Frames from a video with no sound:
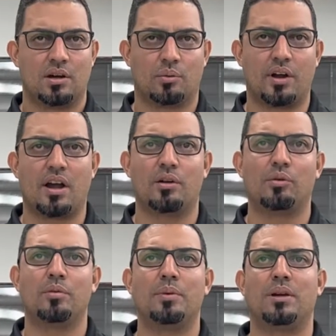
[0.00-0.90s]
where I
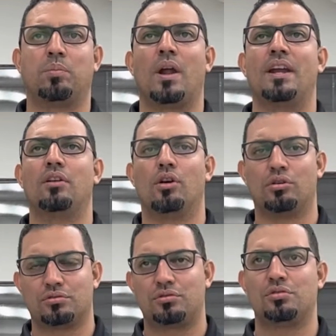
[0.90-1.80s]
will be applying
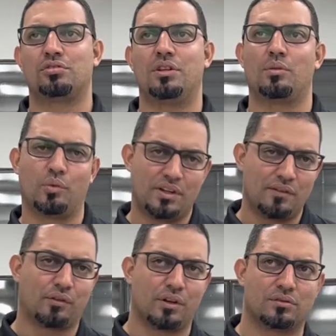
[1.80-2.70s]
loads using 3
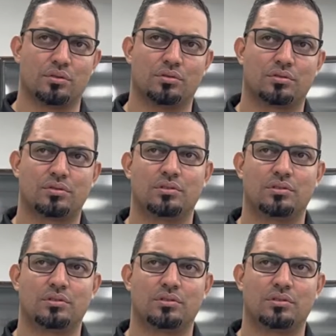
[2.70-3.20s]
different tools.